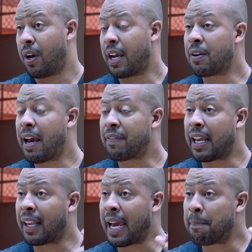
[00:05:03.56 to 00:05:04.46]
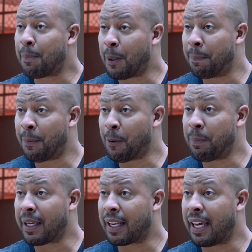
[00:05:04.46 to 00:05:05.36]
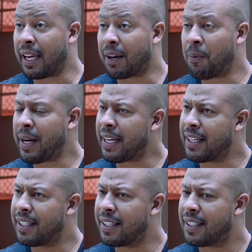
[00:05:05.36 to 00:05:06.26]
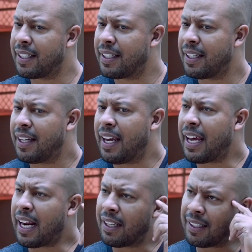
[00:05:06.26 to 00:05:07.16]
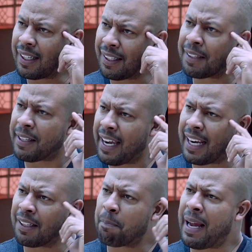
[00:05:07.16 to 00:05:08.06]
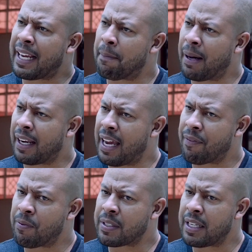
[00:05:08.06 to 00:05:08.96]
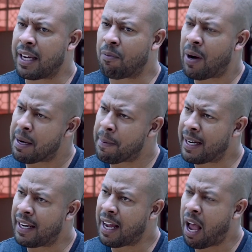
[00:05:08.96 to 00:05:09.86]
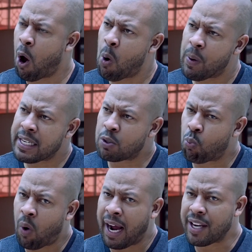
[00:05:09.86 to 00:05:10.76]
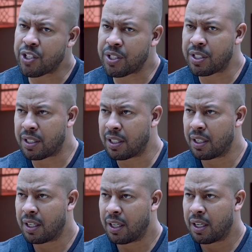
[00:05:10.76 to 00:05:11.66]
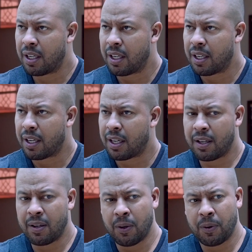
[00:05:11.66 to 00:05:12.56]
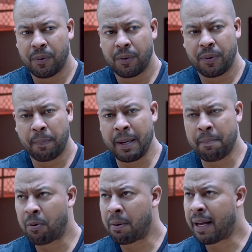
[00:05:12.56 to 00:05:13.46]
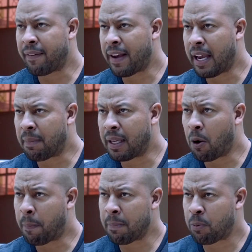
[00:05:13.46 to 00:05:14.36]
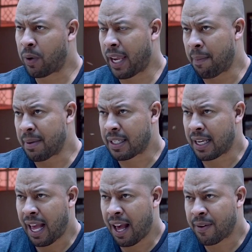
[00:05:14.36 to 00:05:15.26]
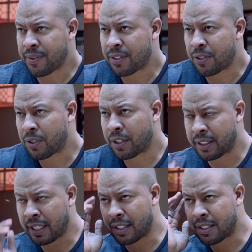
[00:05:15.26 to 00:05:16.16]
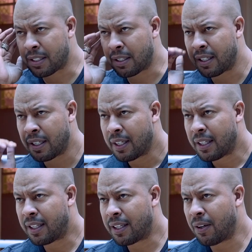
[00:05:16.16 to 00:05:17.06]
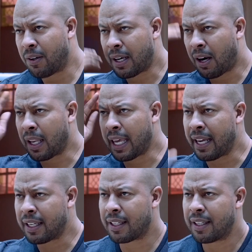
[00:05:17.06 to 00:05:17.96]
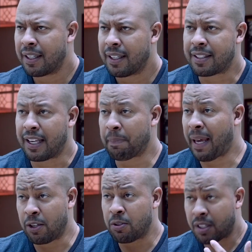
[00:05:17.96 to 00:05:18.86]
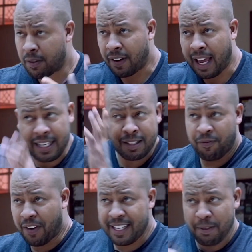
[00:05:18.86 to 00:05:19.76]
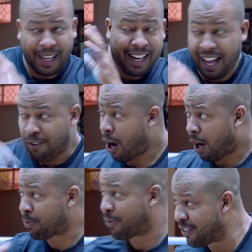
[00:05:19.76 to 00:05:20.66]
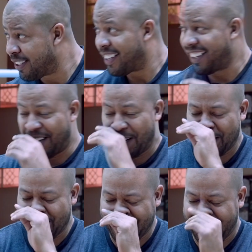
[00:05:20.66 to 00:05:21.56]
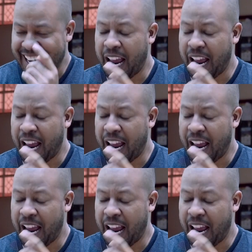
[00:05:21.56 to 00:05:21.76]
And you have that light bulb moment, like, wait. And I look back at my life and was like, wait a minute. I always watched, the people in my family or people who came into the house, the drug dealers, and all that. See, I'm not used to the flies. I'm fighting them like, you know what I'm saying?